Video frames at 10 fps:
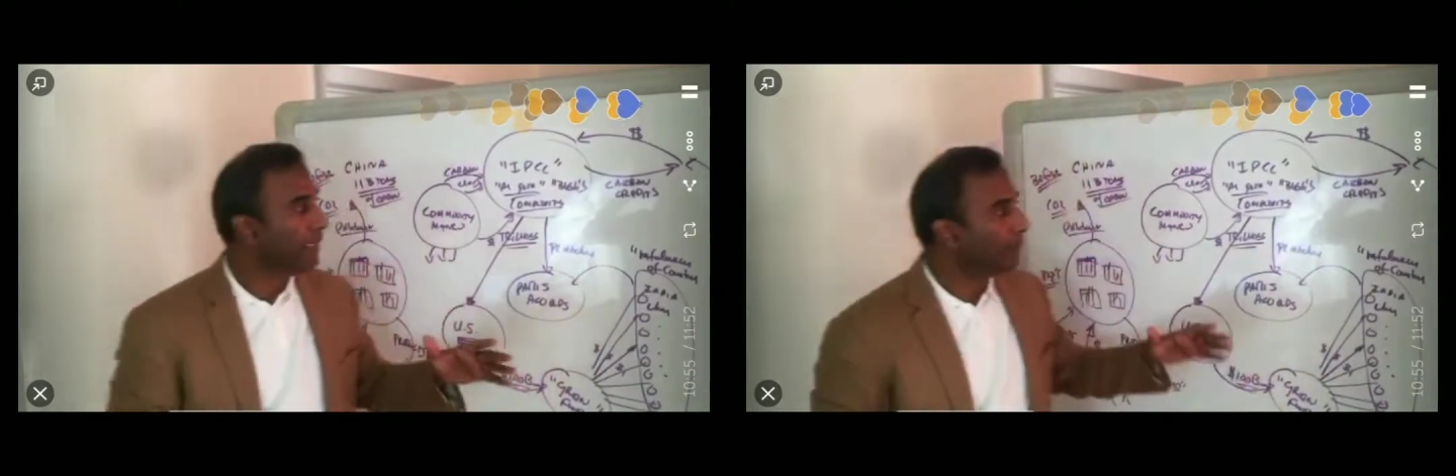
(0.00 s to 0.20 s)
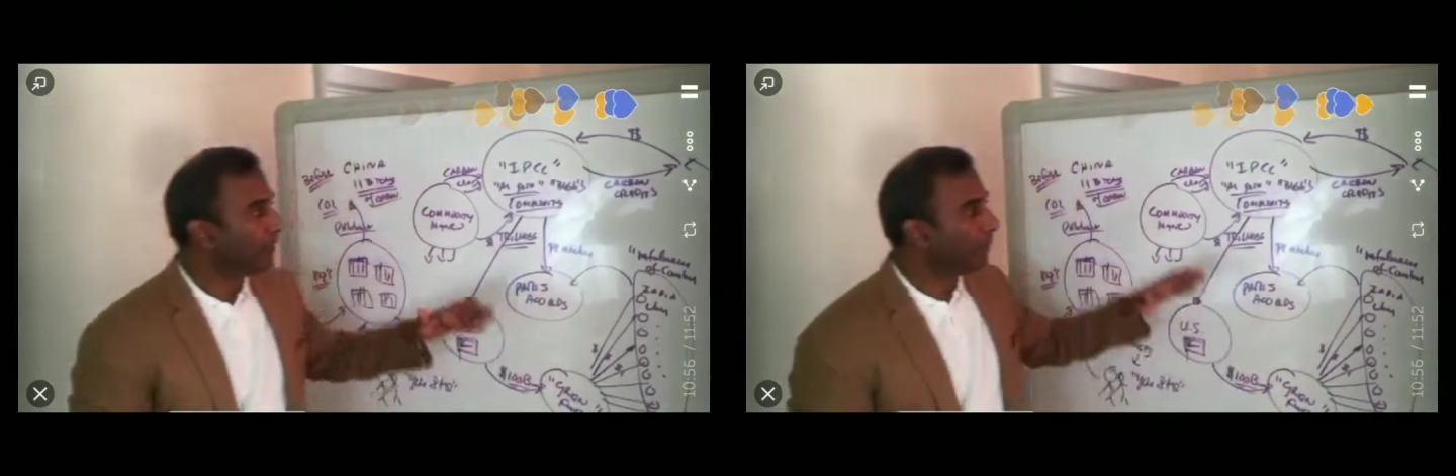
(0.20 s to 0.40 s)

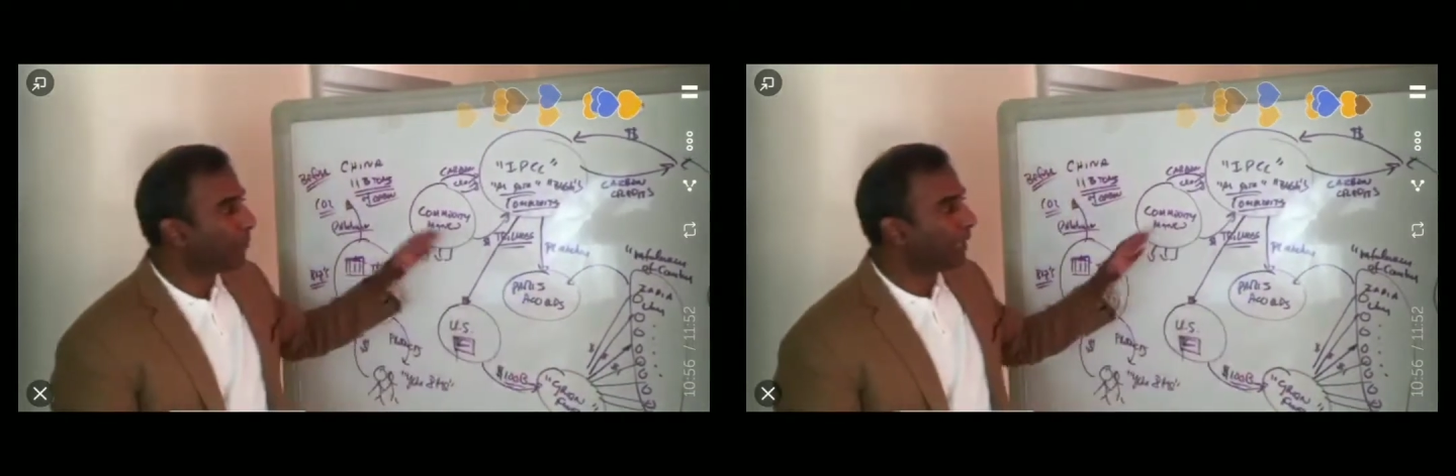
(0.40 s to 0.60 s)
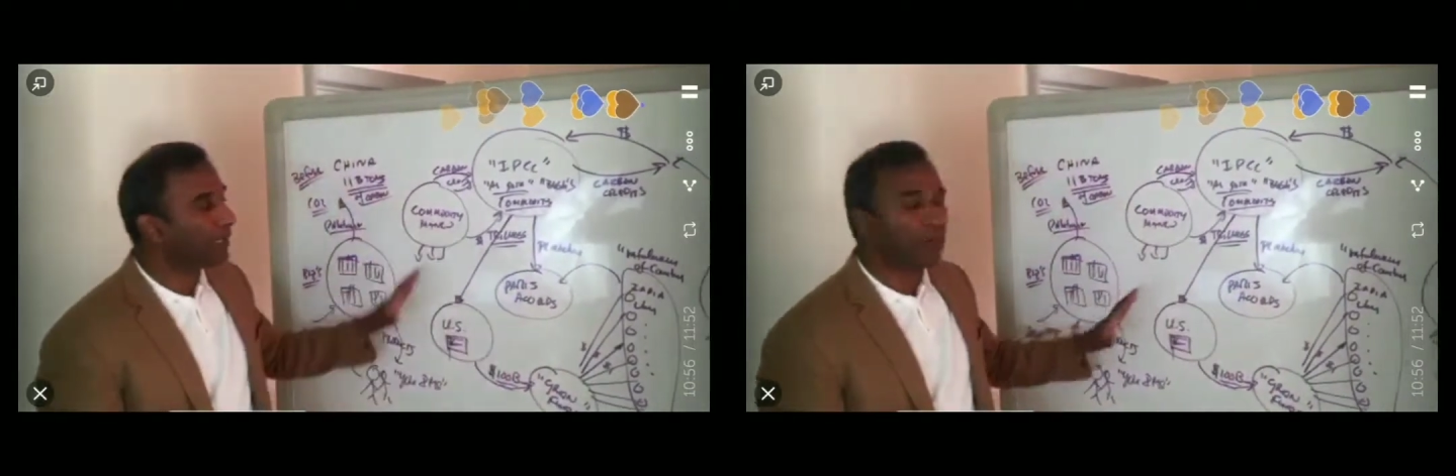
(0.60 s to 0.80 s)
But the
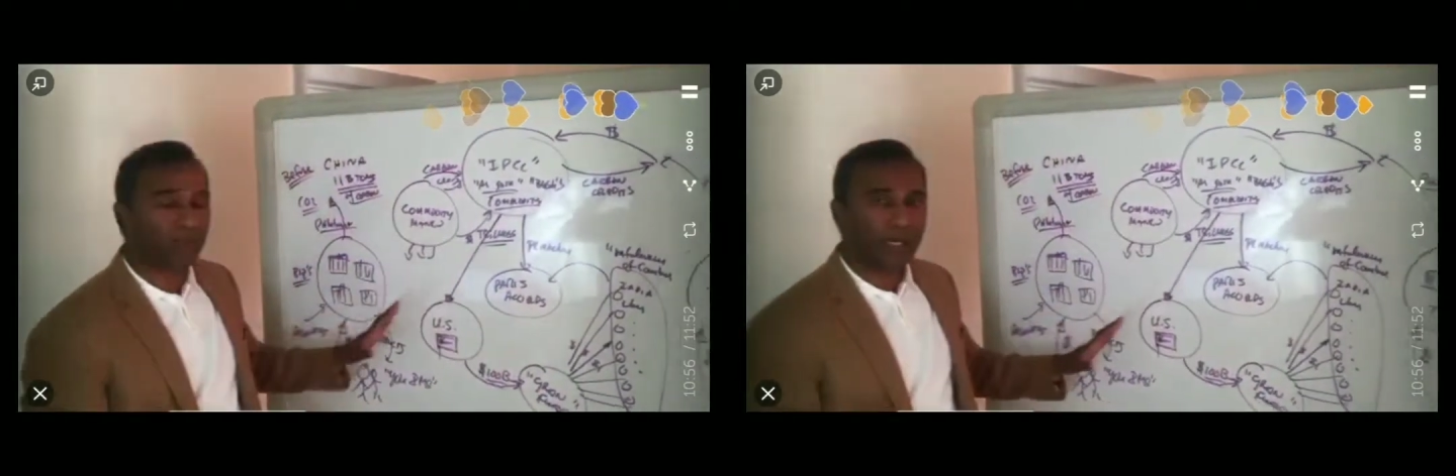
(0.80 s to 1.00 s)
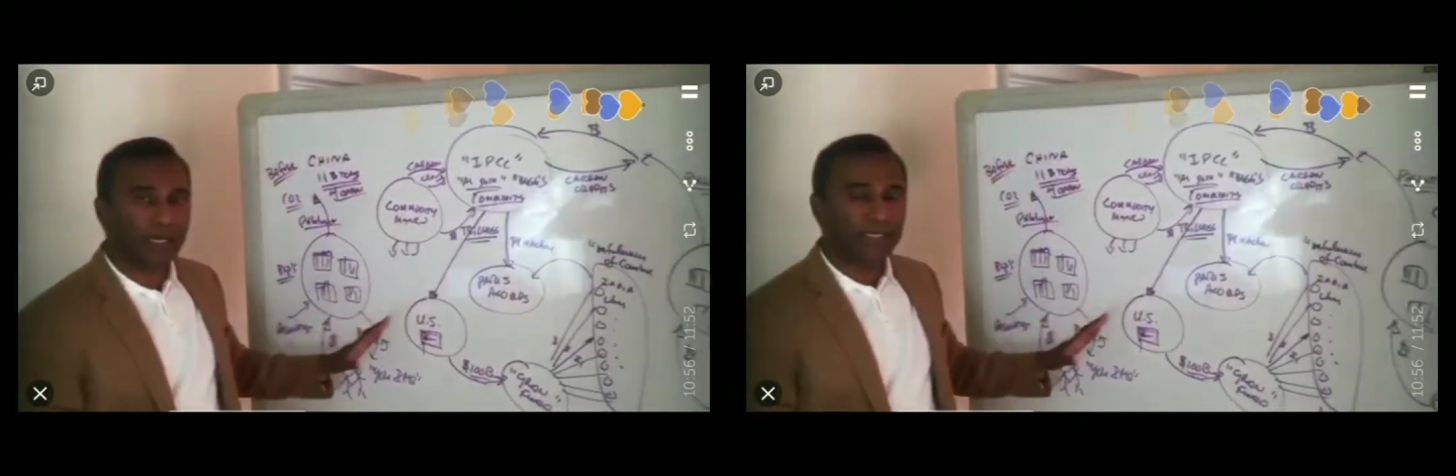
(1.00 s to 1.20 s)
bottom
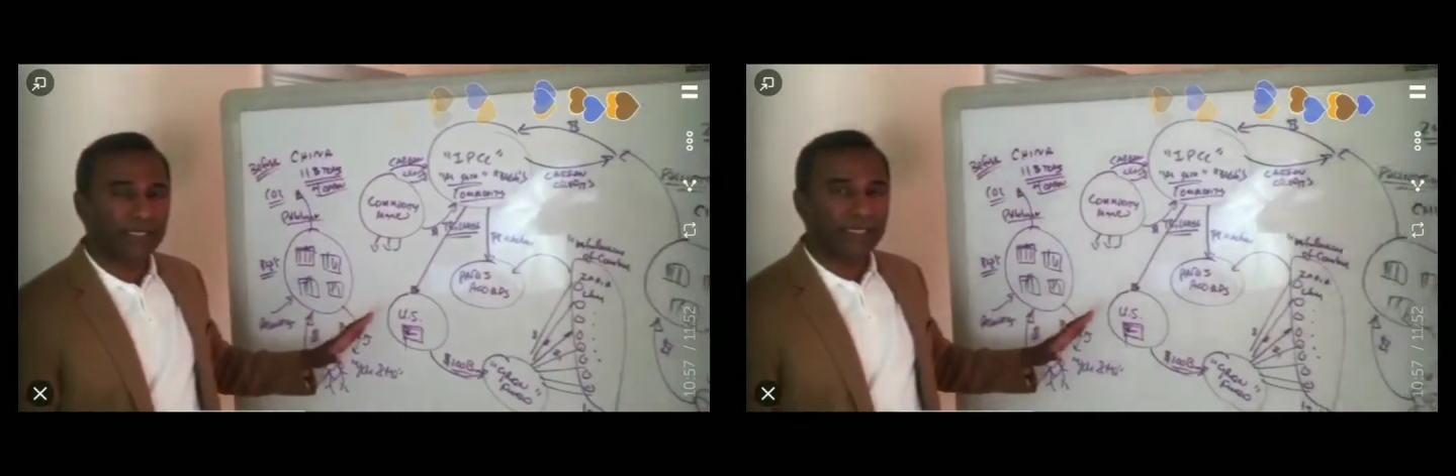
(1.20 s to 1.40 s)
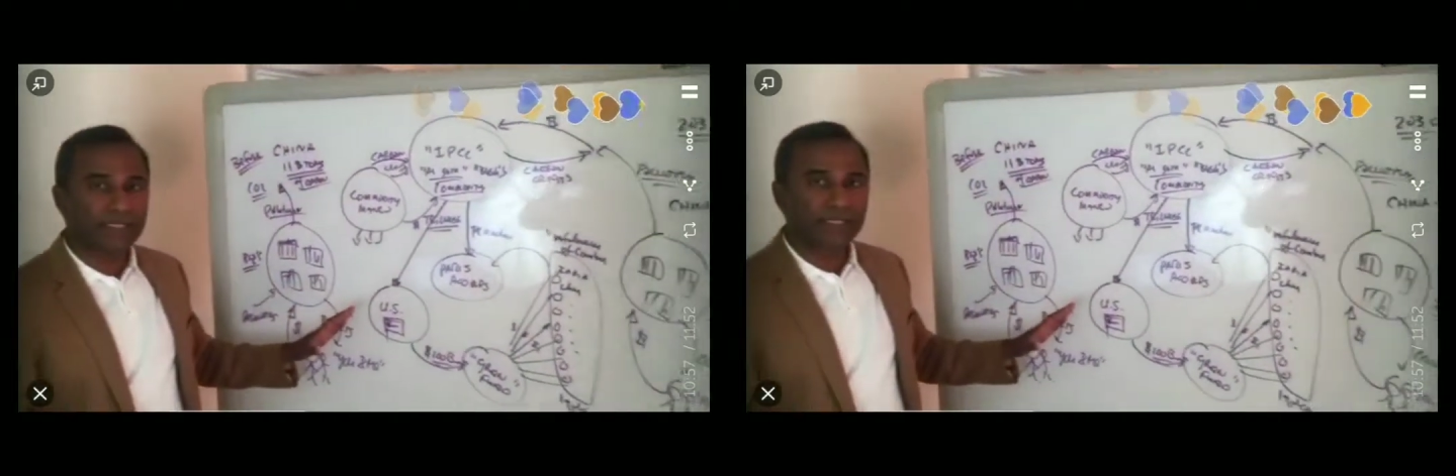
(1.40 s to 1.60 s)
line
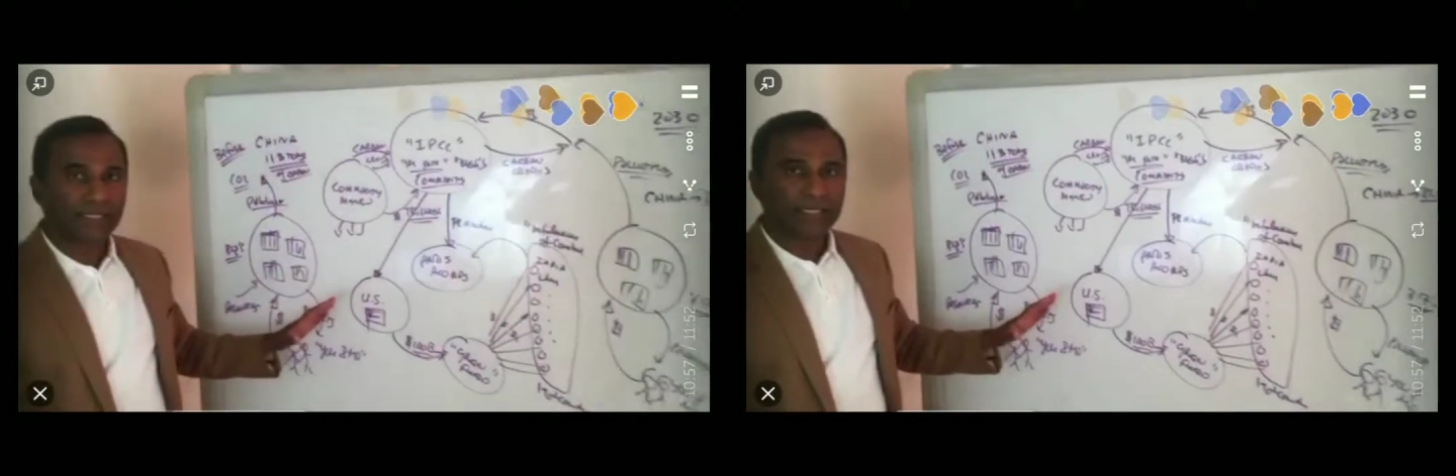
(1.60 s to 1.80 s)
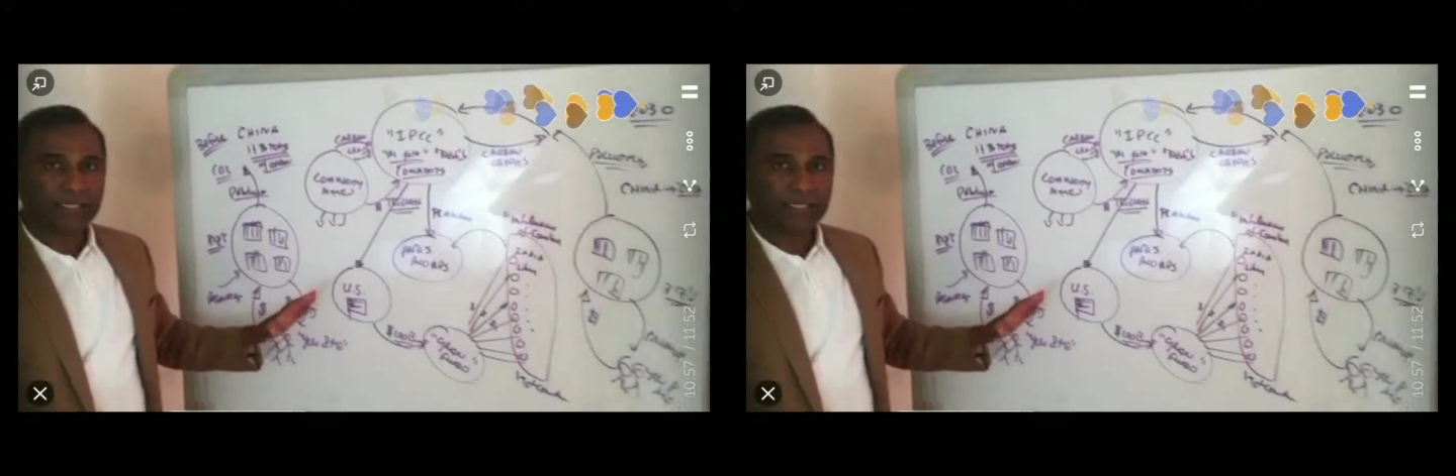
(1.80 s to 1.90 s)
is